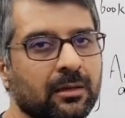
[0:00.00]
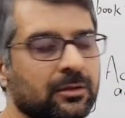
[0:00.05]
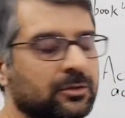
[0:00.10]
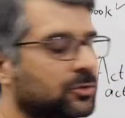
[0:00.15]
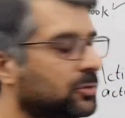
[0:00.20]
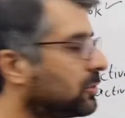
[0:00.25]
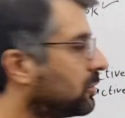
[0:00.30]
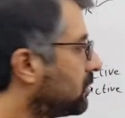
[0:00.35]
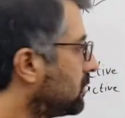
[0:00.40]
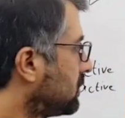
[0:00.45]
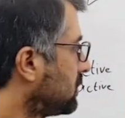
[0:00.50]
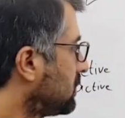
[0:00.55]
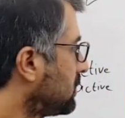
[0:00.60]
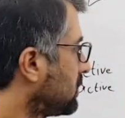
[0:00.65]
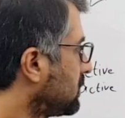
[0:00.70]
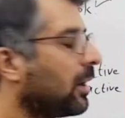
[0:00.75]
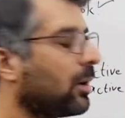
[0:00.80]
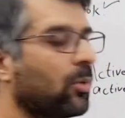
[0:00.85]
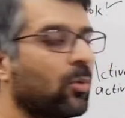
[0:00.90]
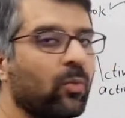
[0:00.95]
So
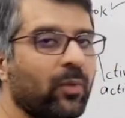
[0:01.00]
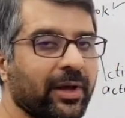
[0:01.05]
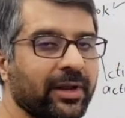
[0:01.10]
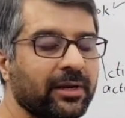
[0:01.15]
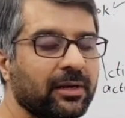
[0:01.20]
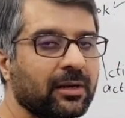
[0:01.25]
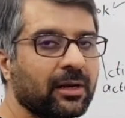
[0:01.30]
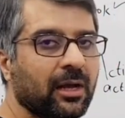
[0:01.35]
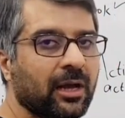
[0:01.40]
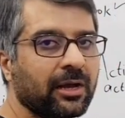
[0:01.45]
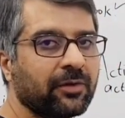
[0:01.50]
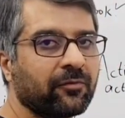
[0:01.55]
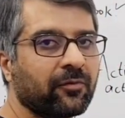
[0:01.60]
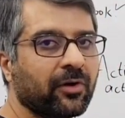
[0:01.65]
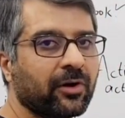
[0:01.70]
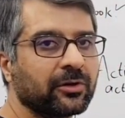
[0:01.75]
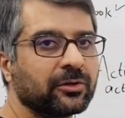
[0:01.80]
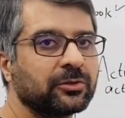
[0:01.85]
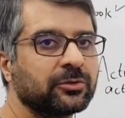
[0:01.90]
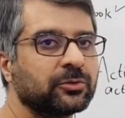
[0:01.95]
when I
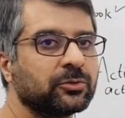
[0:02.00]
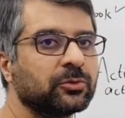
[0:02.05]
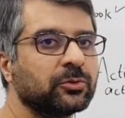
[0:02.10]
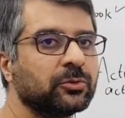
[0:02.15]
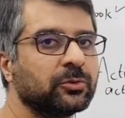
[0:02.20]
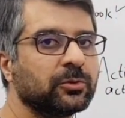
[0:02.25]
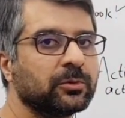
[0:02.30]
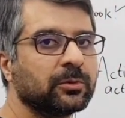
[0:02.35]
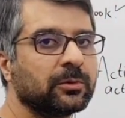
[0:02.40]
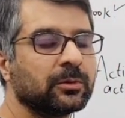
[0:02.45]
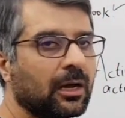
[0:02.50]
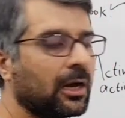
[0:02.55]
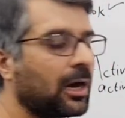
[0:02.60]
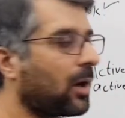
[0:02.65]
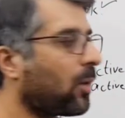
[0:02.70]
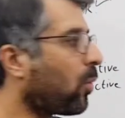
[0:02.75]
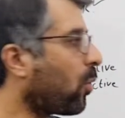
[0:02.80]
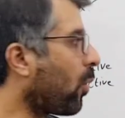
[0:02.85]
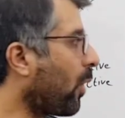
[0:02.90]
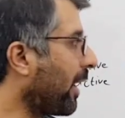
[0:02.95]
want to
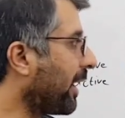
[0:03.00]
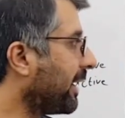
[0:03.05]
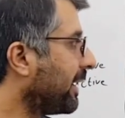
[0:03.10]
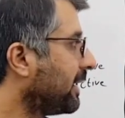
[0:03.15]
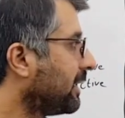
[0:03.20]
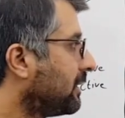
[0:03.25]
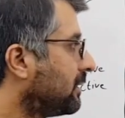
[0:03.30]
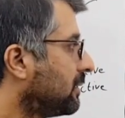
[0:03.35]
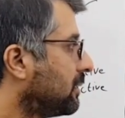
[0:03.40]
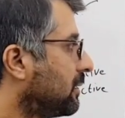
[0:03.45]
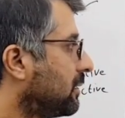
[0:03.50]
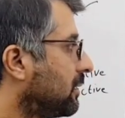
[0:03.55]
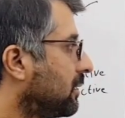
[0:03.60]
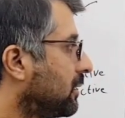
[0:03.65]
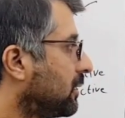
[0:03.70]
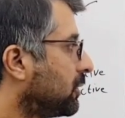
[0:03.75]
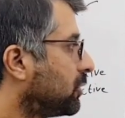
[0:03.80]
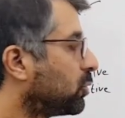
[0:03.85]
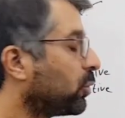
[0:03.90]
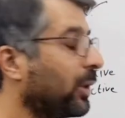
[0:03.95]
avoid
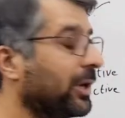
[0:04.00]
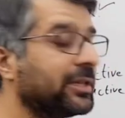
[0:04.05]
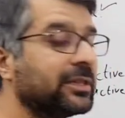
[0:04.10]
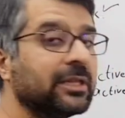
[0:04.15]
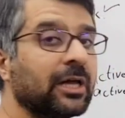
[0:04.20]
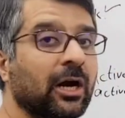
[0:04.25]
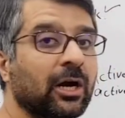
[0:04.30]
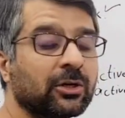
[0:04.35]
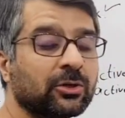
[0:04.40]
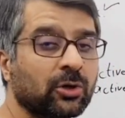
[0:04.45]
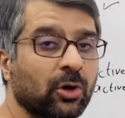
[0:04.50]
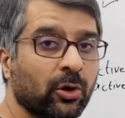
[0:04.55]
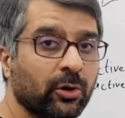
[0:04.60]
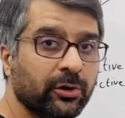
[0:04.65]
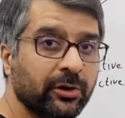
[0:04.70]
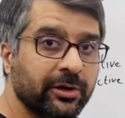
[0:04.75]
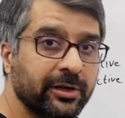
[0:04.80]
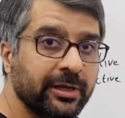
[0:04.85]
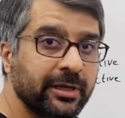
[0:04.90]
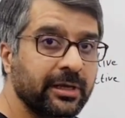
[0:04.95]
showing the
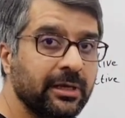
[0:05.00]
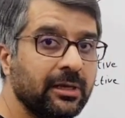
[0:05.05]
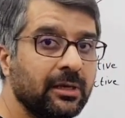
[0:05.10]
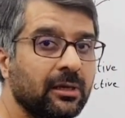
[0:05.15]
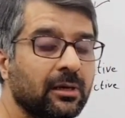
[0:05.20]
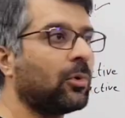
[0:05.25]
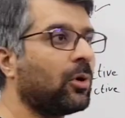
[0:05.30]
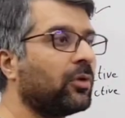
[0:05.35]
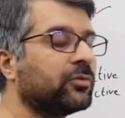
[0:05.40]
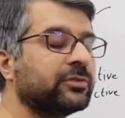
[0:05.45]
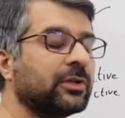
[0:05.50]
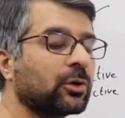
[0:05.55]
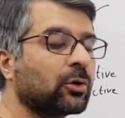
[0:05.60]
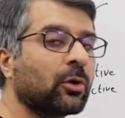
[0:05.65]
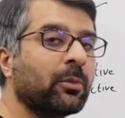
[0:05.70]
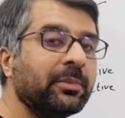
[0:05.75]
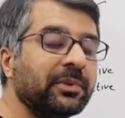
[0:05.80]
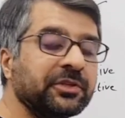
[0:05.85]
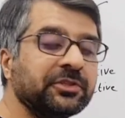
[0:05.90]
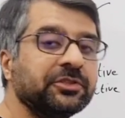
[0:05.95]
authority of the
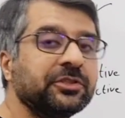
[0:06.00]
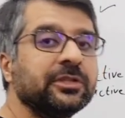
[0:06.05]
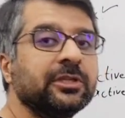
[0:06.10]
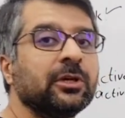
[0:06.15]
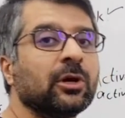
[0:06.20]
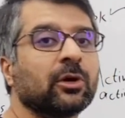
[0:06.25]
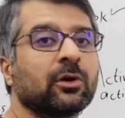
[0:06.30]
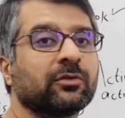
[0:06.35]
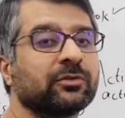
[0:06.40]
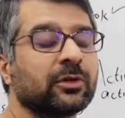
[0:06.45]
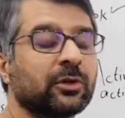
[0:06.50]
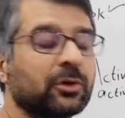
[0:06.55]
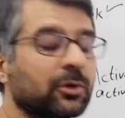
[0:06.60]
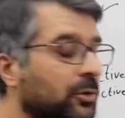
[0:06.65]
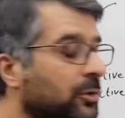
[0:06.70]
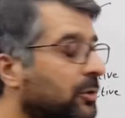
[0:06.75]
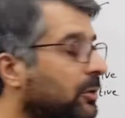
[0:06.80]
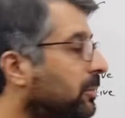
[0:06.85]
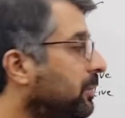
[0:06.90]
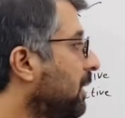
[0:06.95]
committee or of the
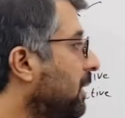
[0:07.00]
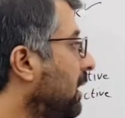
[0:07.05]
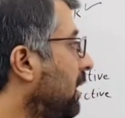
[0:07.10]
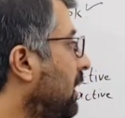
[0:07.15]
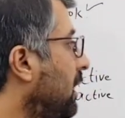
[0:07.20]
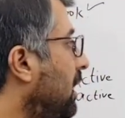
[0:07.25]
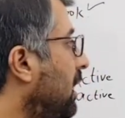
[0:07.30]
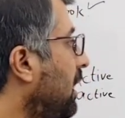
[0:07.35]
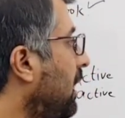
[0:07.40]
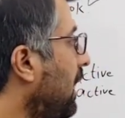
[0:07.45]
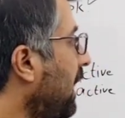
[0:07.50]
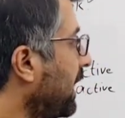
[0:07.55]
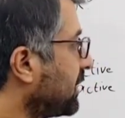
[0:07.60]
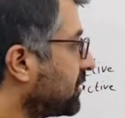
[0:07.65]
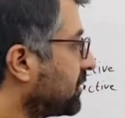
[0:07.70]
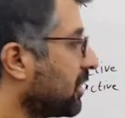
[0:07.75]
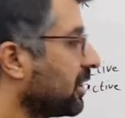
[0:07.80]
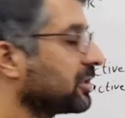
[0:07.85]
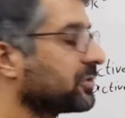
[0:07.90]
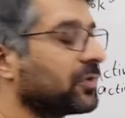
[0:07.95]
group, I
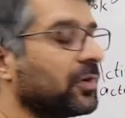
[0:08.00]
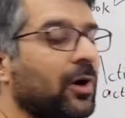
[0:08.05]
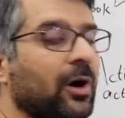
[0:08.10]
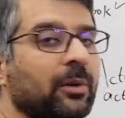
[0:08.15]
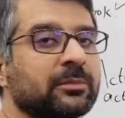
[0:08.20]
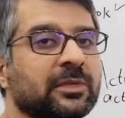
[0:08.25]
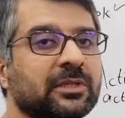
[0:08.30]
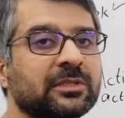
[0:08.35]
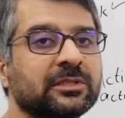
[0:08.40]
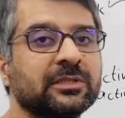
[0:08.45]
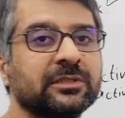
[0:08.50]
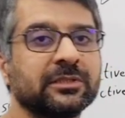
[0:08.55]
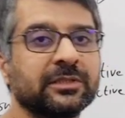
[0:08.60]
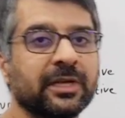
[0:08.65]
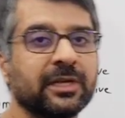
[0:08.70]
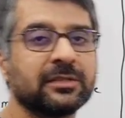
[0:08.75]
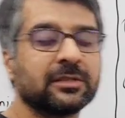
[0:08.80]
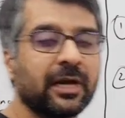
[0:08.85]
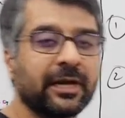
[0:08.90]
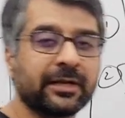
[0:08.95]
transform the
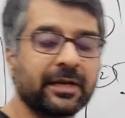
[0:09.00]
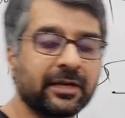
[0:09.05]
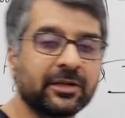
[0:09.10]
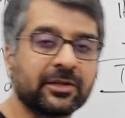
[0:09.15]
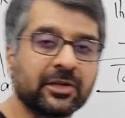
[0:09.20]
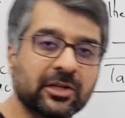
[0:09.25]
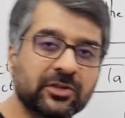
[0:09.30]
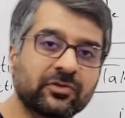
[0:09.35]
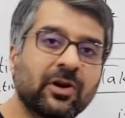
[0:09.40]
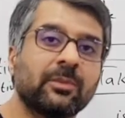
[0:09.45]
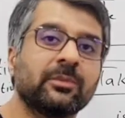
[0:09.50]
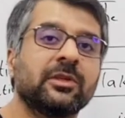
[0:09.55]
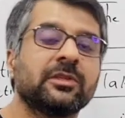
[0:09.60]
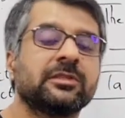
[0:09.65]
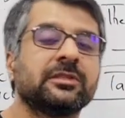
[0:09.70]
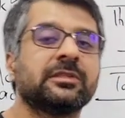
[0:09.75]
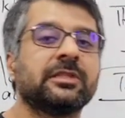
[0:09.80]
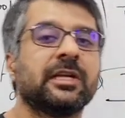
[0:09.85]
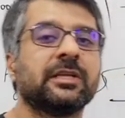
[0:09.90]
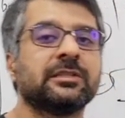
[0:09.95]
sentence. I can transform the
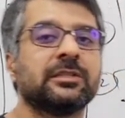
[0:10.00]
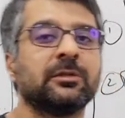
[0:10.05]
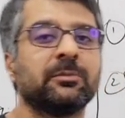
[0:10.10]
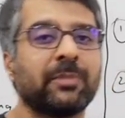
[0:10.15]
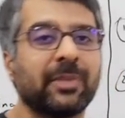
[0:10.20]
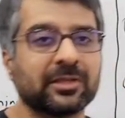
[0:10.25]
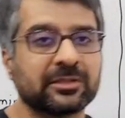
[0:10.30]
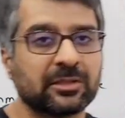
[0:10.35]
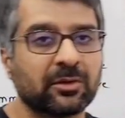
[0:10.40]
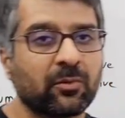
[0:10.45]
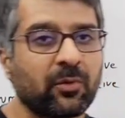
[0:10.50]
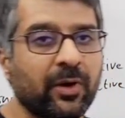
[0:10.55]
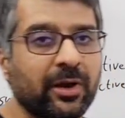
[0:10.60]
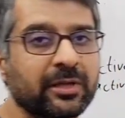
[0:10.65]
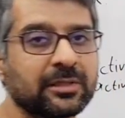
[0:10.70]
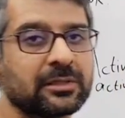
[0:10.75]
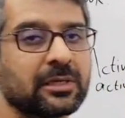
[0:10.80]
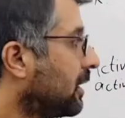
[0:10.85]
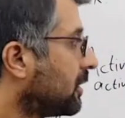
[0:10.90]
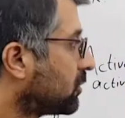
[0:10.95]
sentence in passive
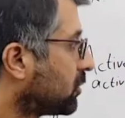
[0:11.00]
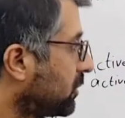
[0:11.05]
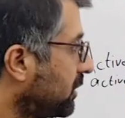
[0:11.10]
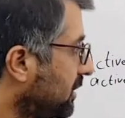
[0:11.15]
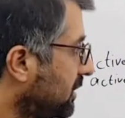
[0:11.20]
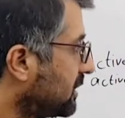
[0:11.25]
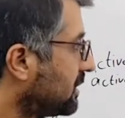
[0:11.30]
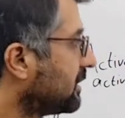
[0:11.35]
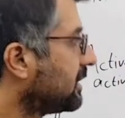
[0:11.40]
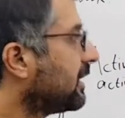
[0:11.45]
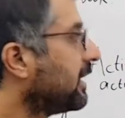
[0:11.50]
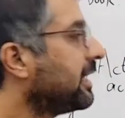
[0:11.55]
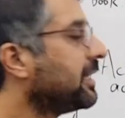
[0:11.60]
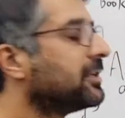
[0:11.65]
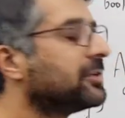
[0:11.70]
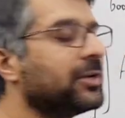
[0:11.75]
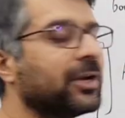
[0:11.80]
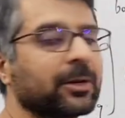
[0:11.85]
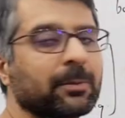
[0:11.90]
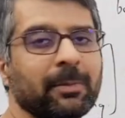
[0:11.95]
voice. So this is an
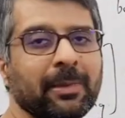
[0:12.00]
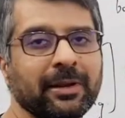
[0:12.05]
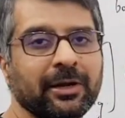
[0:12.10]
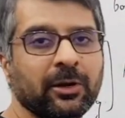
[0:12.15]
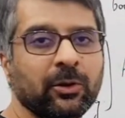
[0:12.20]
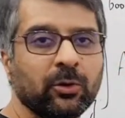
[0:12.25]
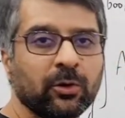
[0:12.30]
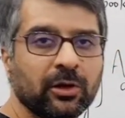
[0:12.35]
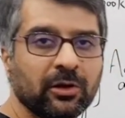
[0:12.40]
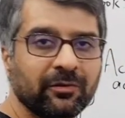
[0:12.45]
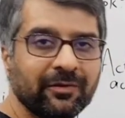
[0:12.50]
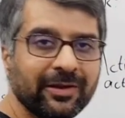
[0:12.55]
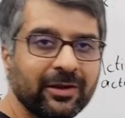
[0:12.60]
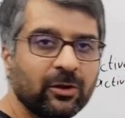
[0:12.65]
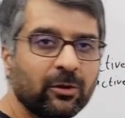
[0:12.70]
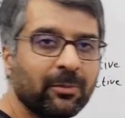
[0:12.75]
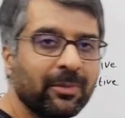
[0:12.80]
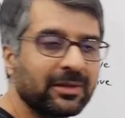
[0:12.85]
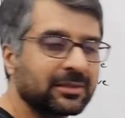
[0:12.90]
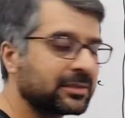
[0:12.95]
indirect manner to convey
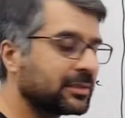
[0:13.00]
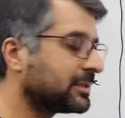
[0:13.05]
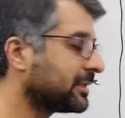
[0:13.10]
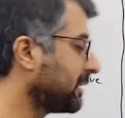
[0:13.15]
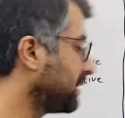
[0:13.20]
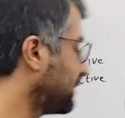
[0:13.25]
your message,